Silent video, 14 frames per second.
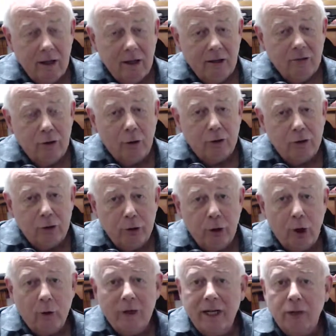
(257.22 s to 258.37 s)
so that you
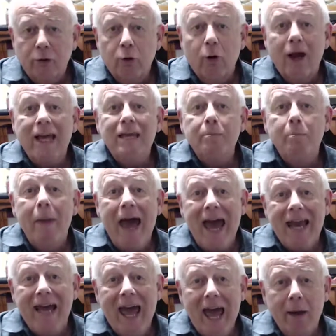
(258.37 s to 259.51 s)
don't ingrain bad
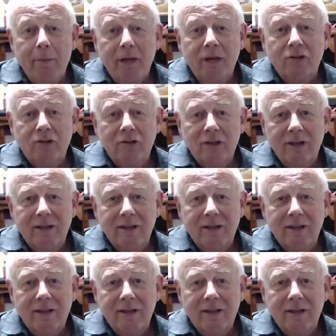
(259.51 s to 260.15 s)
habits.